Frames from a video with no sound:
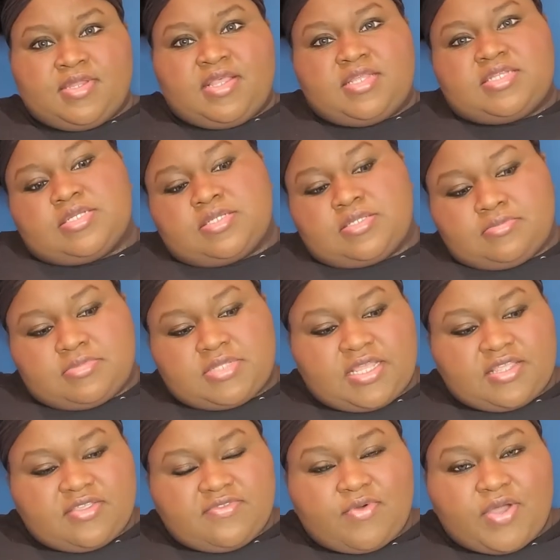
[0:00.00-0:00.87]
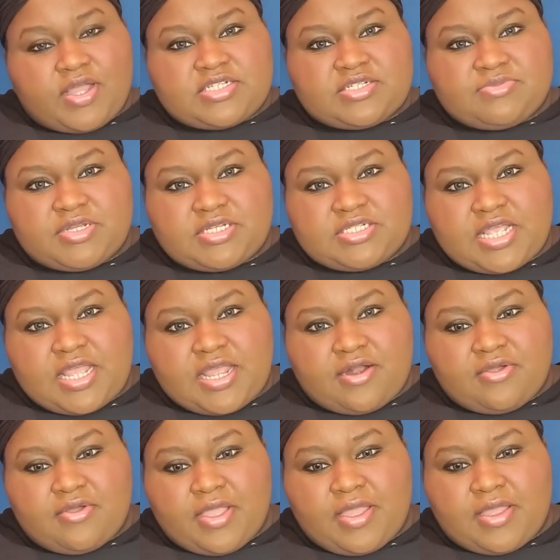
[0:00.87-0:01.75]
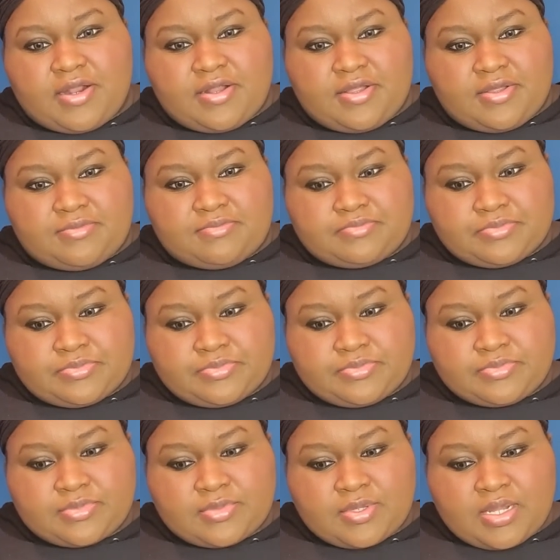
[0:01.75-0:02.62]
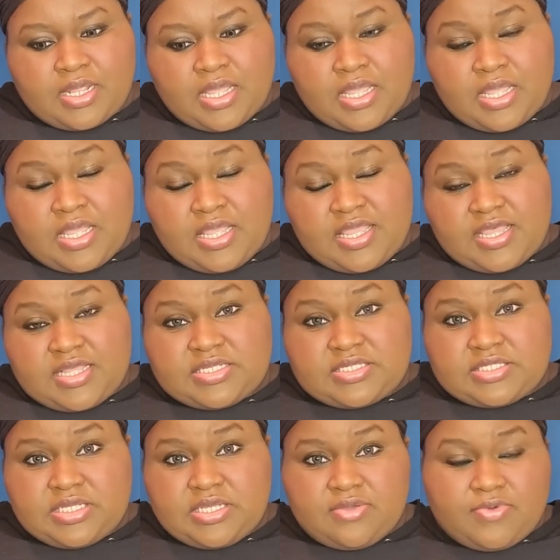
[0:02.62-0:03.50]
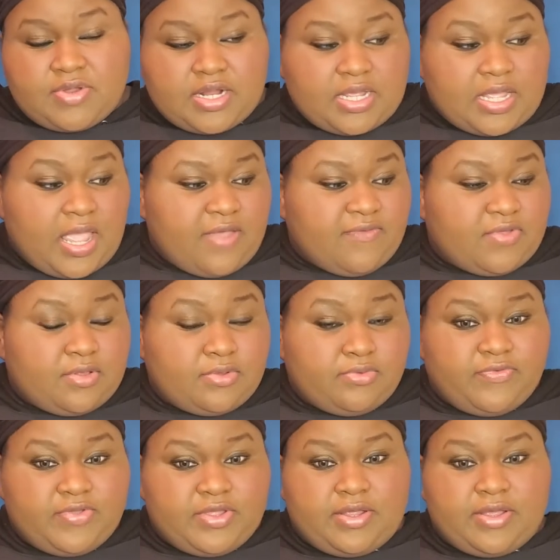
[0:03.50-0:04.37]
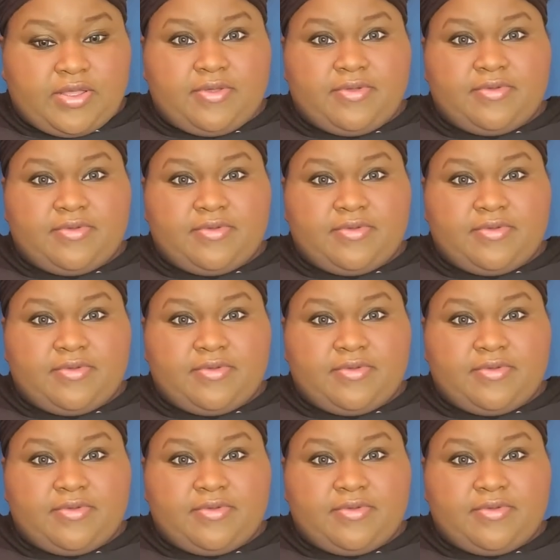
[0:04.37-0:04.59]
So thanks for watching my channel and um, let's see you when I have a new video.